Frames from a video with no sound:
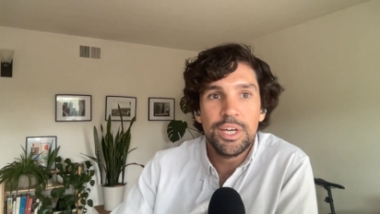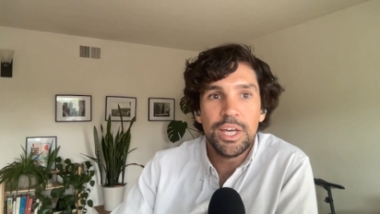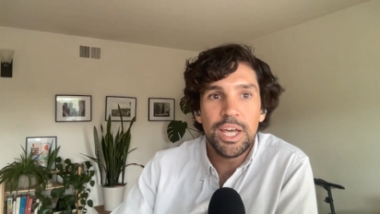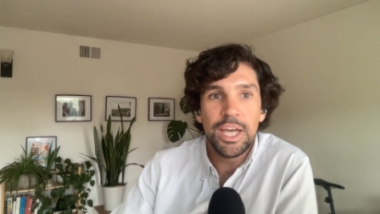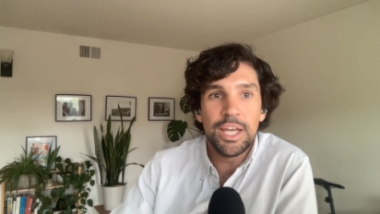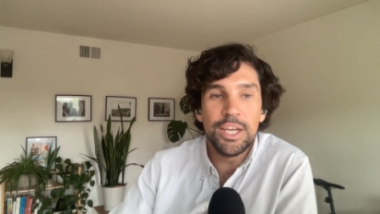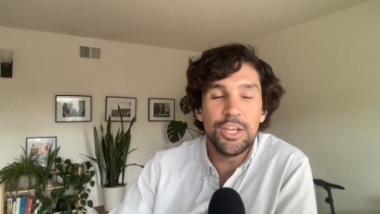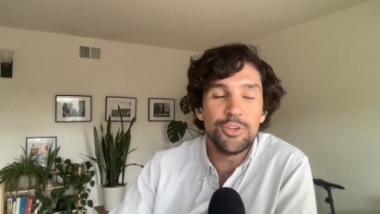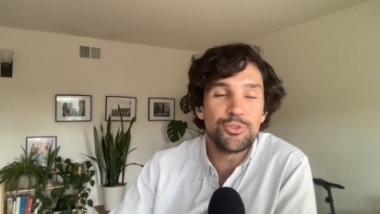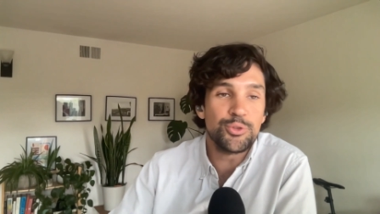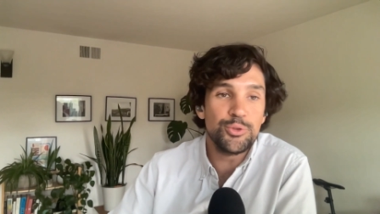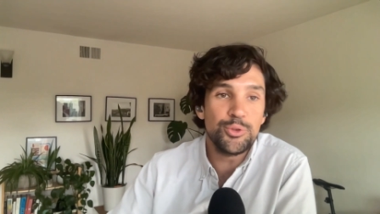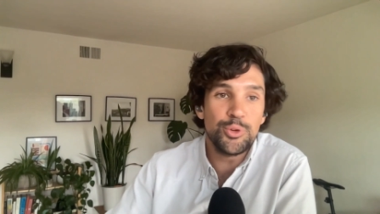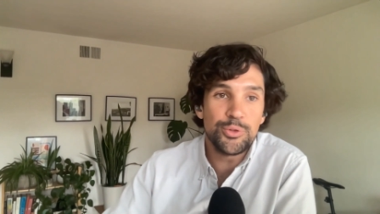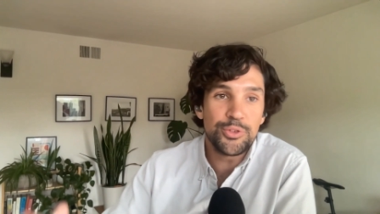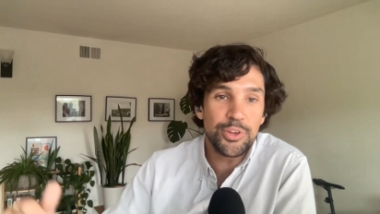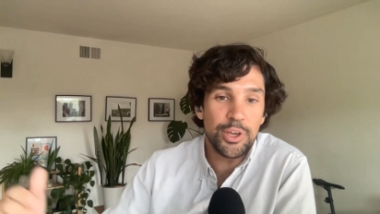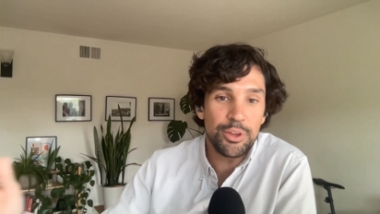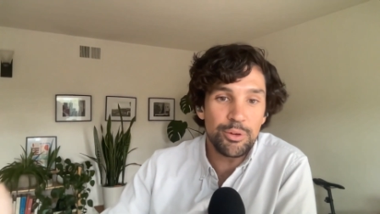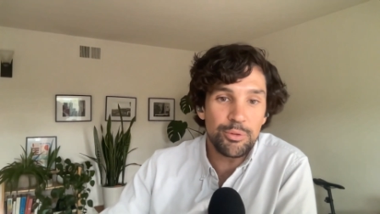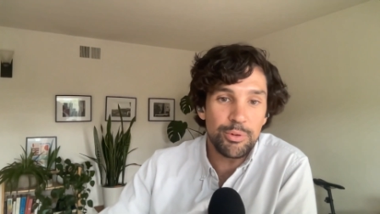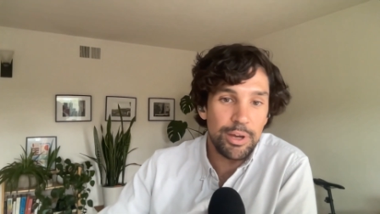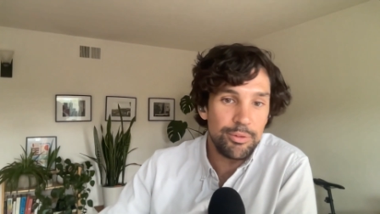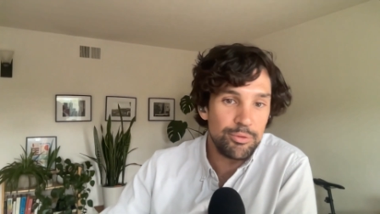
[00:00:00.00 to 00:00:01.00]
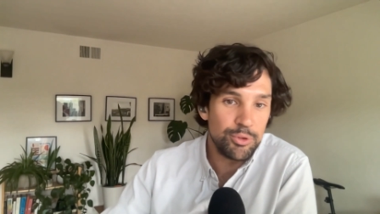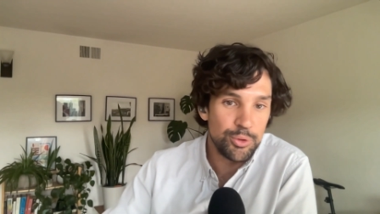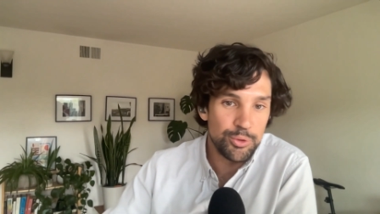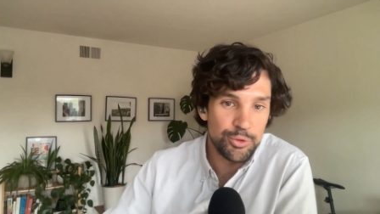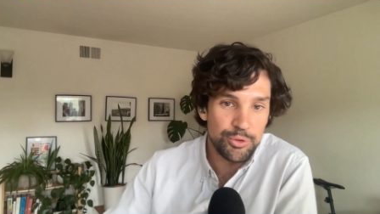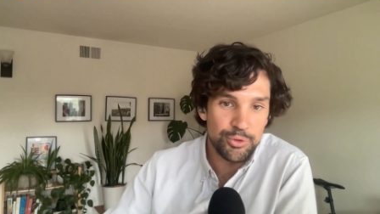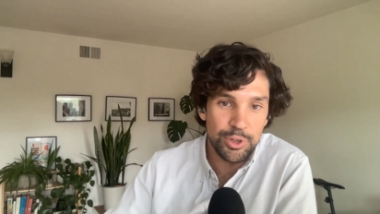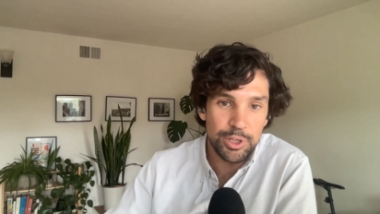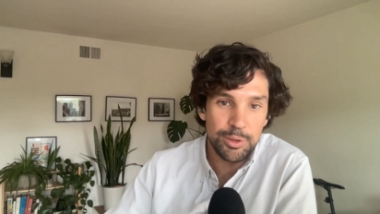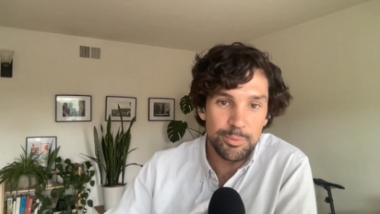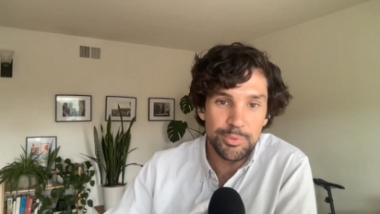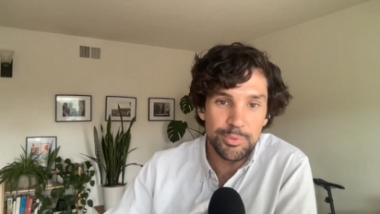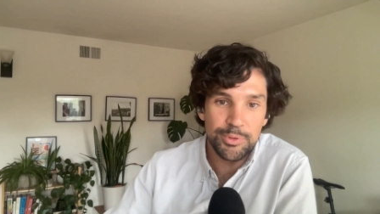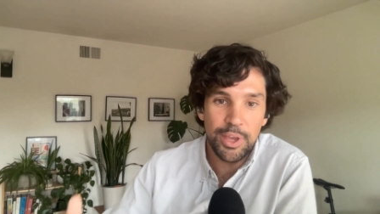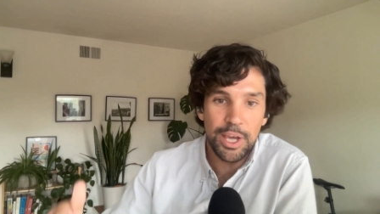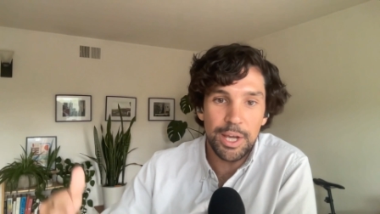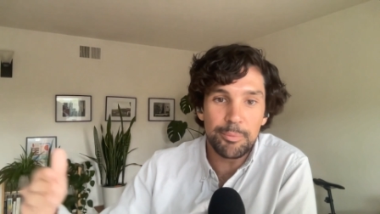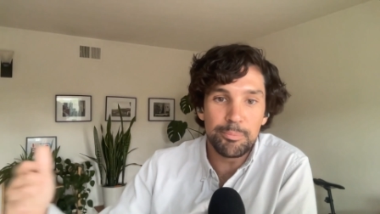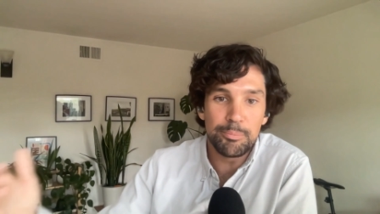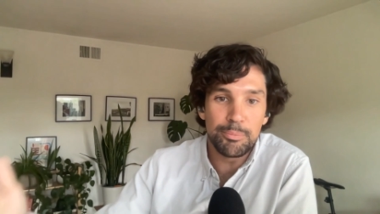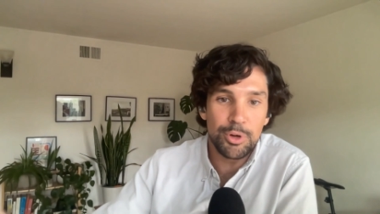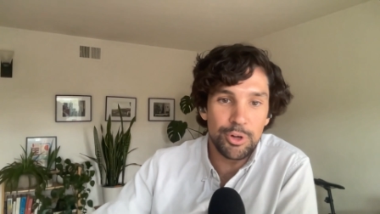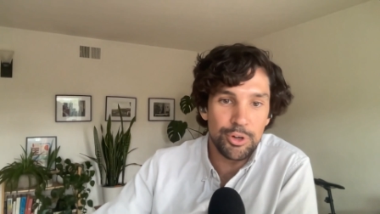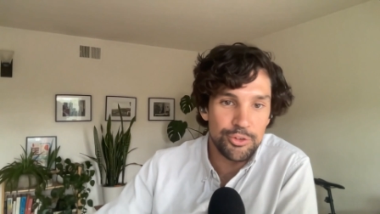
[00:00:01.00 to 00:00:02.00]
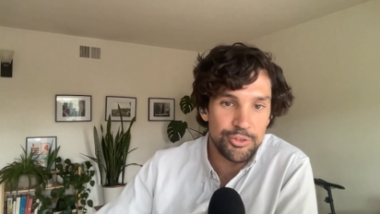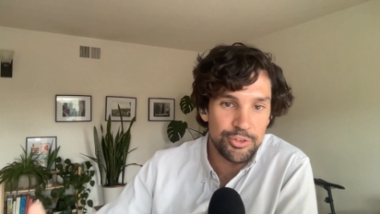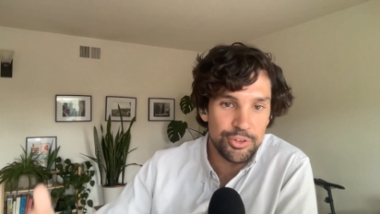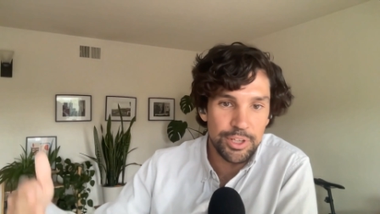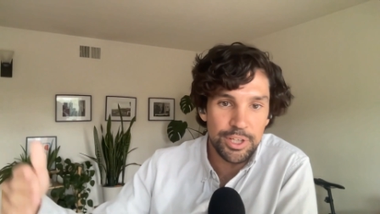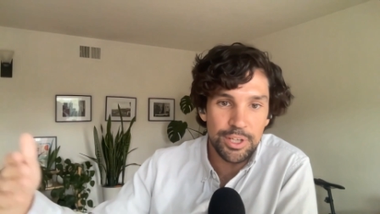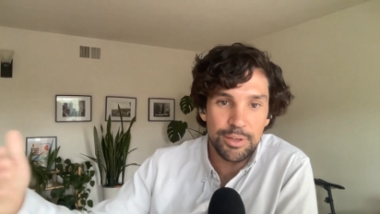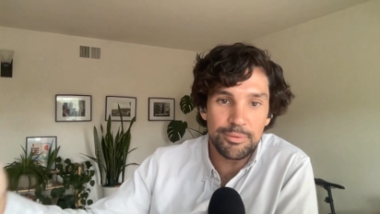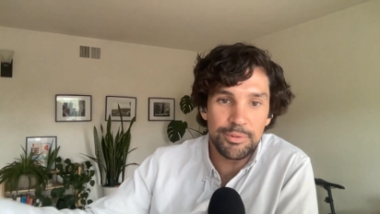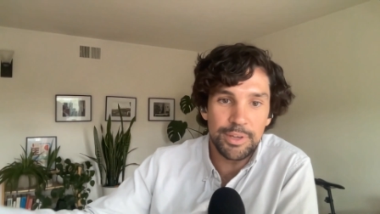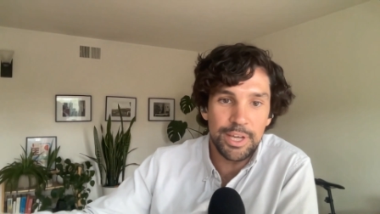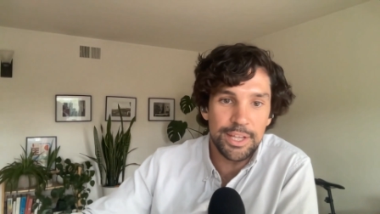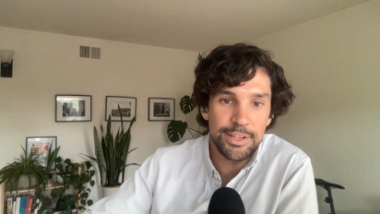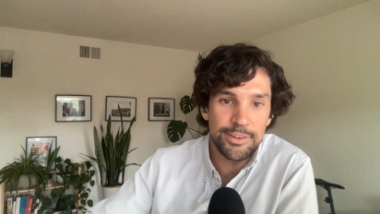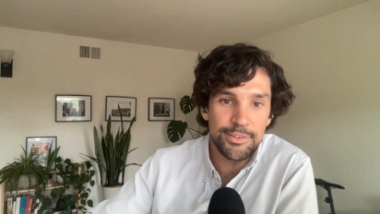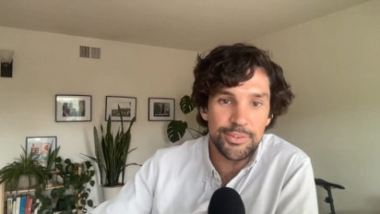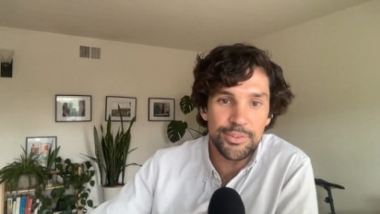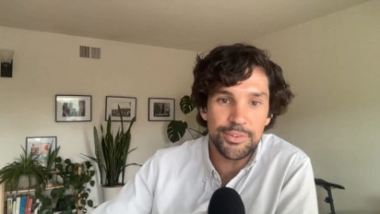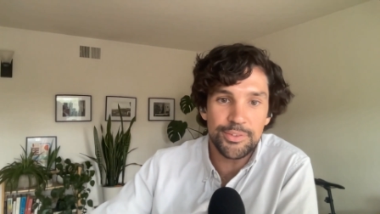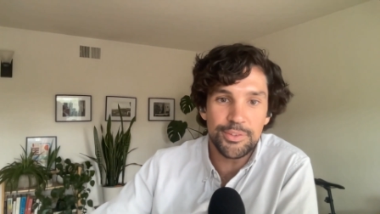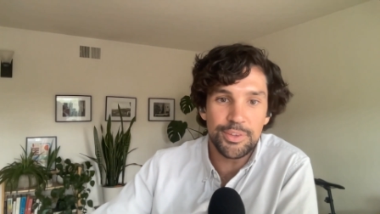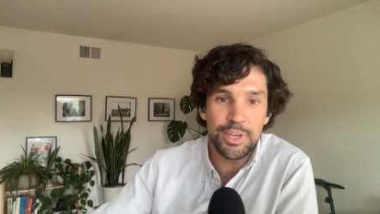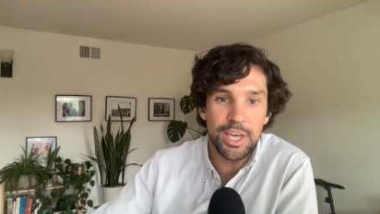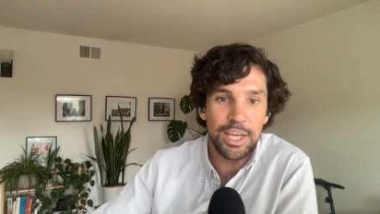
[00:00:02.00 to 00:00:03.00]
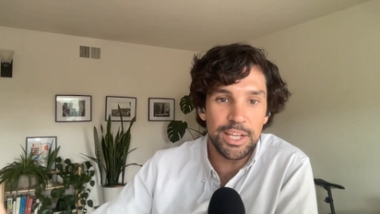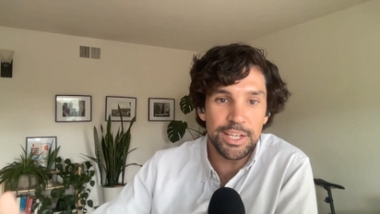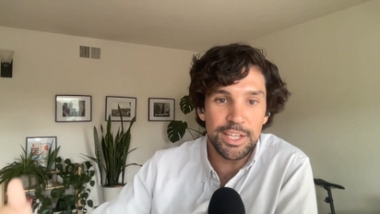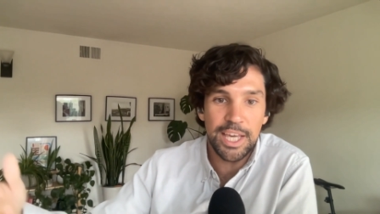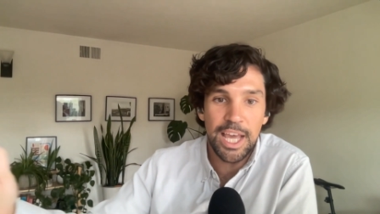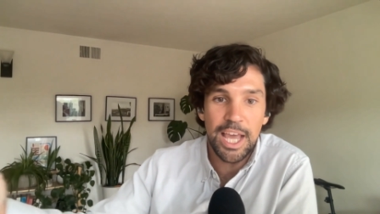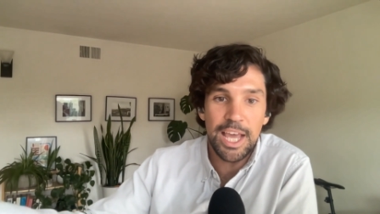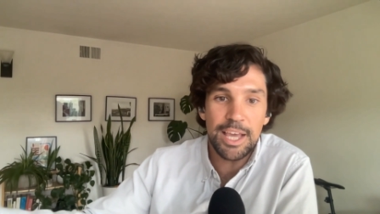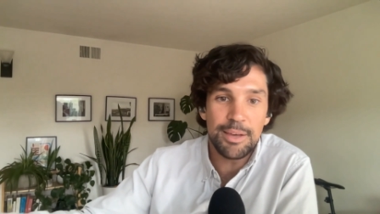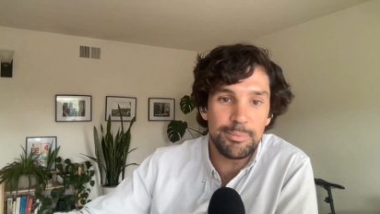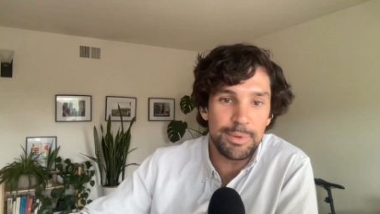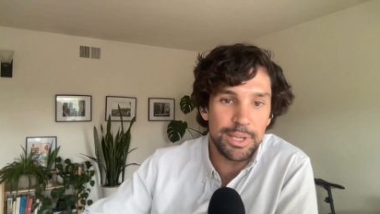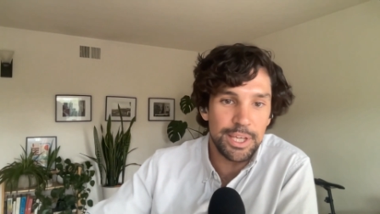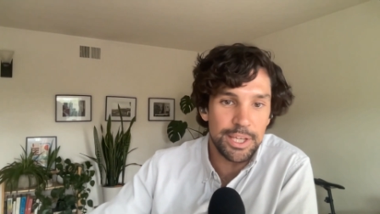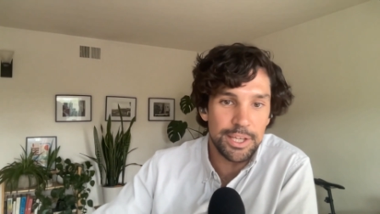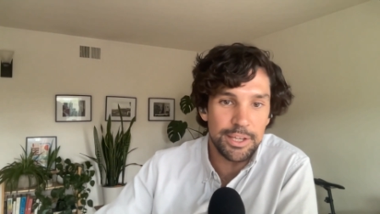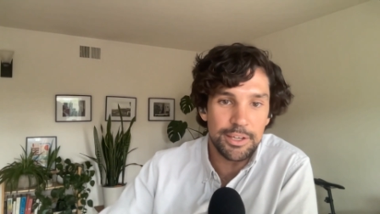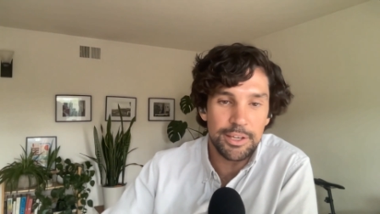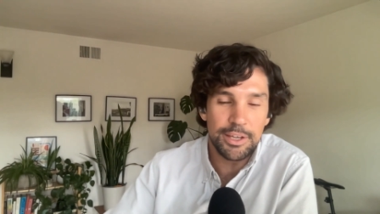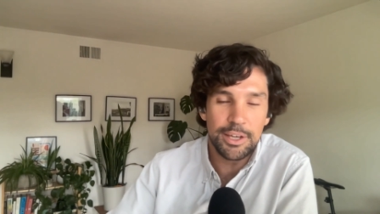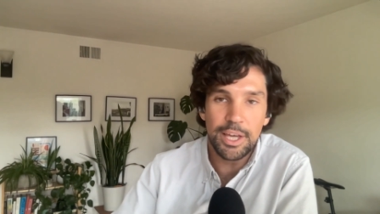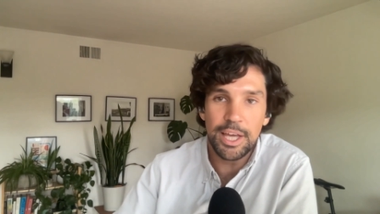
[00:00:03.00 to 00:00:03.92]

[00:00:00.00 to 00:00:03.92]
and introduce other revenue streams like merch and events and gaming